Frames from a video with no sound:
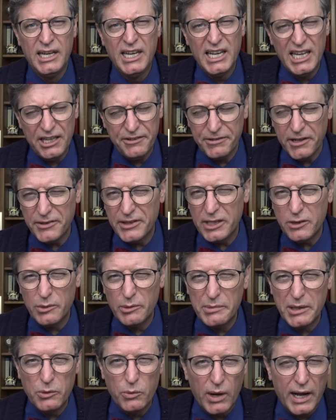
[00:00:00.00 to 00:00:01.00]
He felt that it
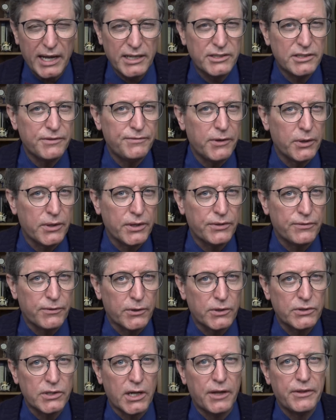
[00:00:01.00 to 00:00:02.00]
would be wise to focus
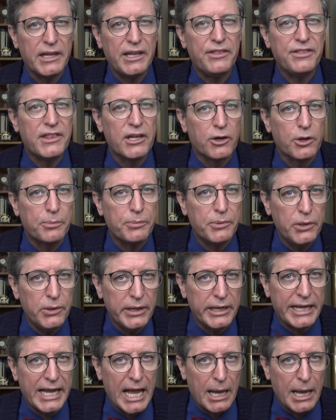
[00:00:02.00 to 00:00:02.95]
first on the therapeutic